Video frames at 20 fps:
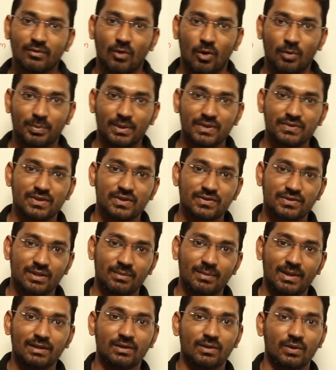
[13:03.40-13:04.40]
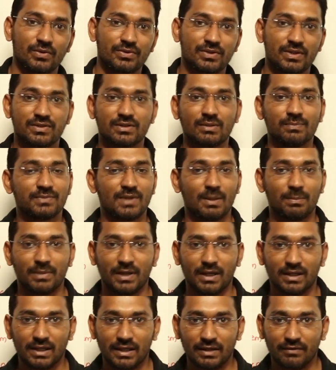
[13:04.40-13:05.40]
open system and closed system
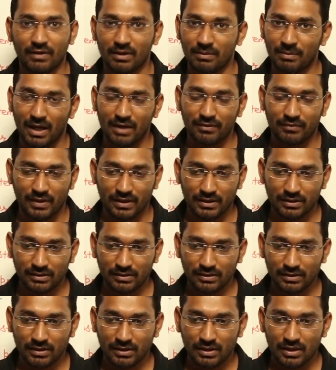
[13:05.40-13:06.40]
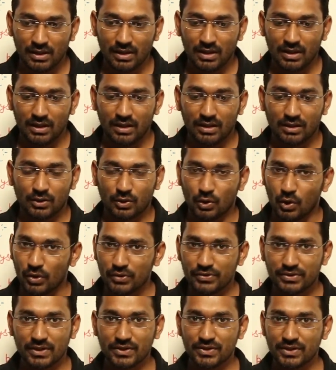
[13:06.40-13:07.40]
separately, one by one.
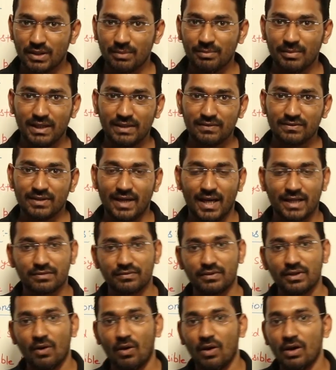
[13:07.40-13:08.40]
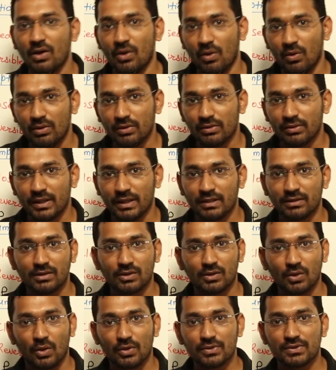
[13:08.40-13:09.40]
Closed system means, as we all know, in
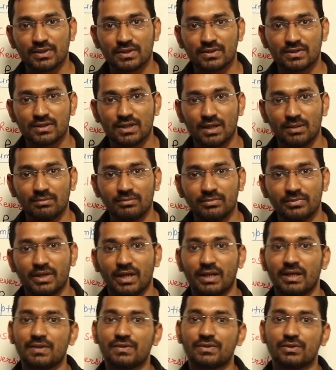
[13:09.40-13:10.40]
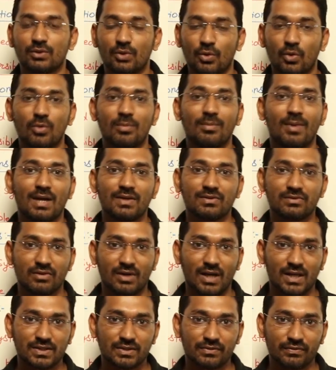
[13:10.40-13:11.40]
closed system there is no mass
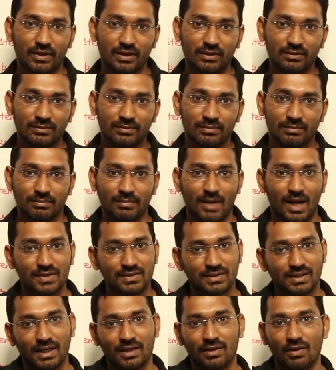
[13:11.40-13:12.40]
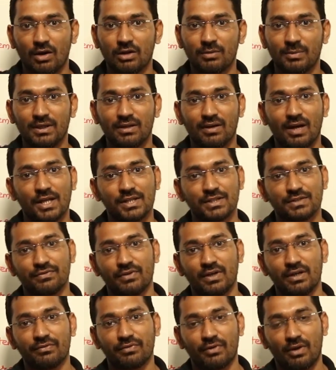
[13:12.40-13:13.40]
transfer. Mass cannot be
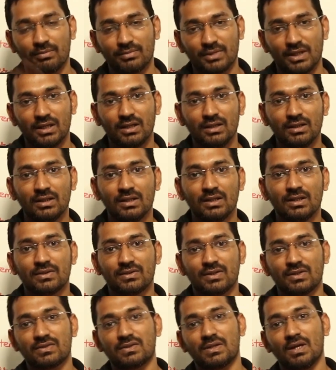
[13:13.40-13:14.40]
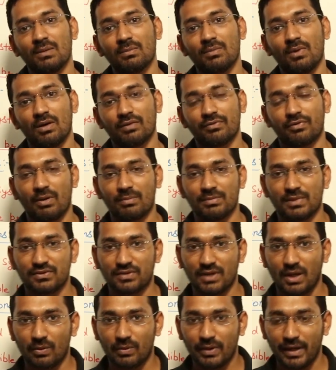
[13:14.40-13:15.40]
transferred from the system or from the
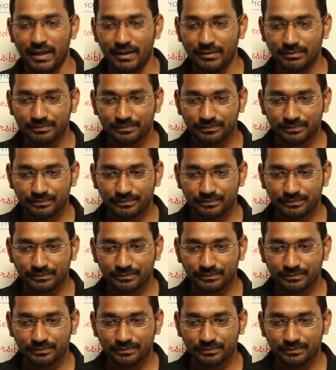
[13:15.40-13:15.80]
surrounding,